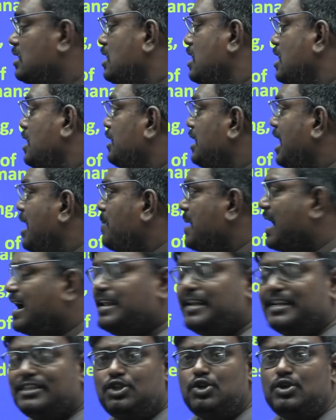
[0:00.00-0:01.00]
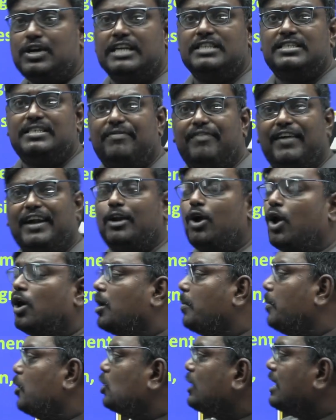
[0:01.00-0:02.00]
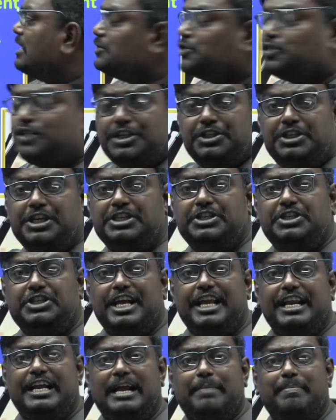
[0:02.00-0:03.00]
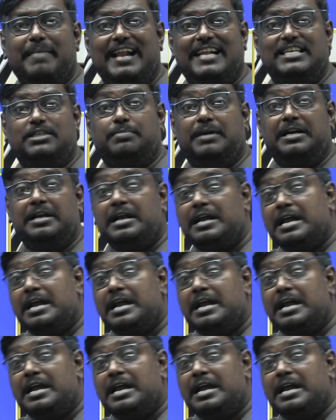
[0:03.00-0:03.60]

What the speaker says: Now, my dear students, if I talk about construction engineering and management,